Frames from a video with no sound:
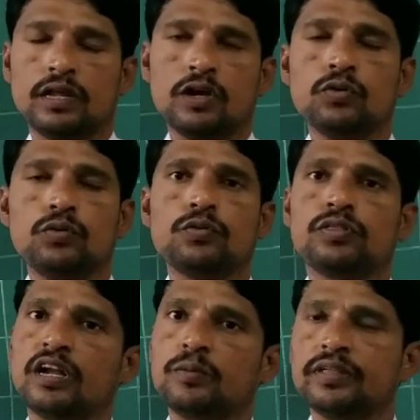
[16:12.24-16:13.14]

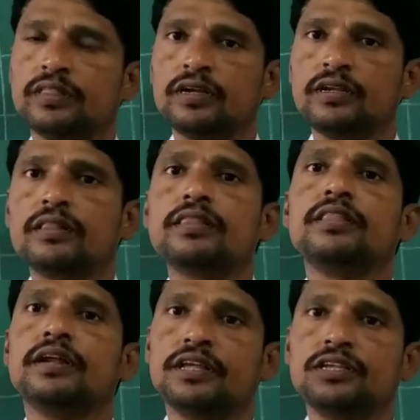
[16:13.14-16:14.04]
Now third method,
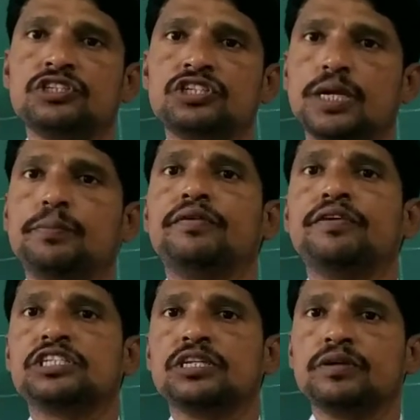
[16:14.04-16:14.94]
that is step
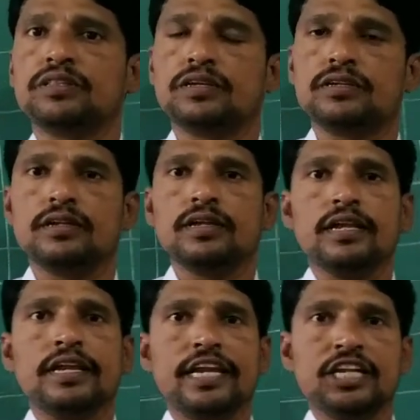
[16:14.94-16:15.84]
deviation method.
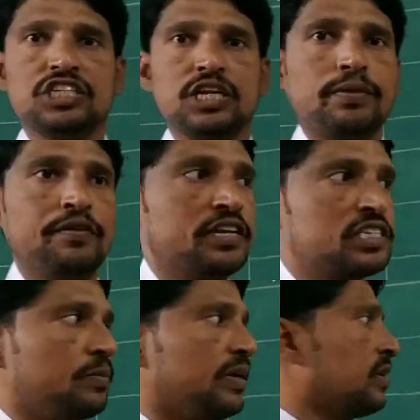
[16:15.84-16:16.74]
In step
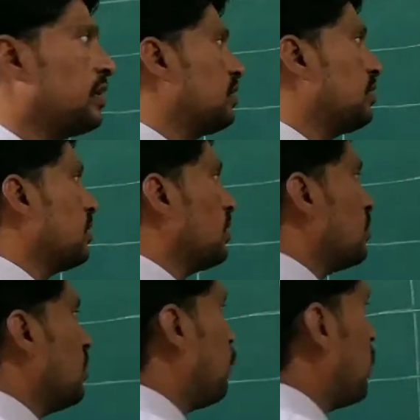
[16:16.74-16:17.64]
deviation method,
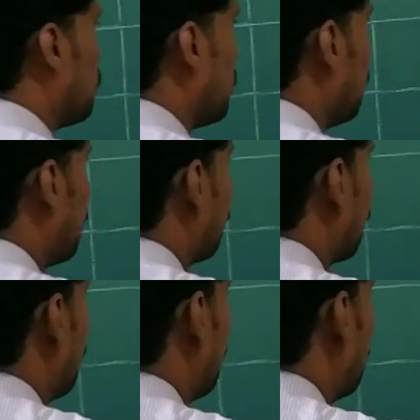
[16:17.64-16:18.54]
the formula is